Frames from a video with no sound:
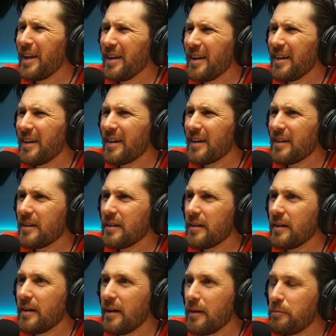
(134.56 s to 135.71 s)
Is Ian McKinnon?
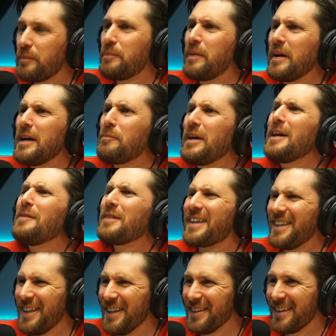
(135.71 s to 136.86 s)
Peter McKinnon. P- Peter
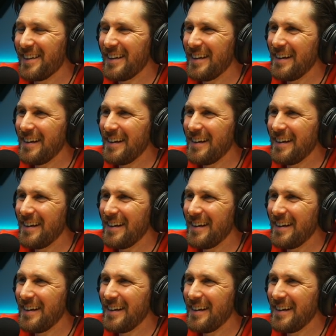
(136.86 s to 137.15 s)
McKinnon. What am I